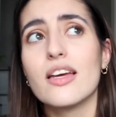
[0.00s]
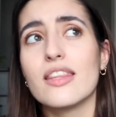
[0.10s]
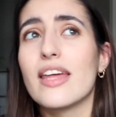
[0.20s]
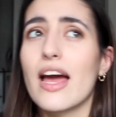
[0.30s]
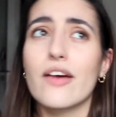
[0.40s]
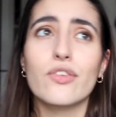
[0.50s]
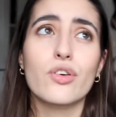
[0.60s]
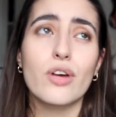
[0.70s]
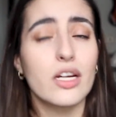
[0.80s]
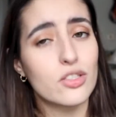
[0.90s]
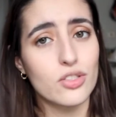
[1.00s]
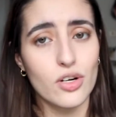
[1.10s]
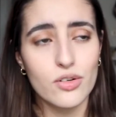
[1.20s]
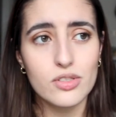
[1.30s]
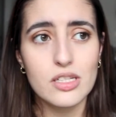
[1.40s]
they have great
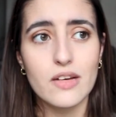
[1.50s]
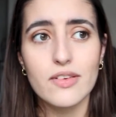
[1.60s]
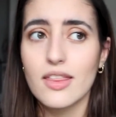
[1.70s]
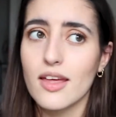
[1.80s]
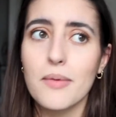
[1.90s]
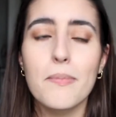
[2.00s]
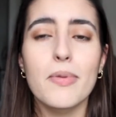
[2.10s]
shows and everything,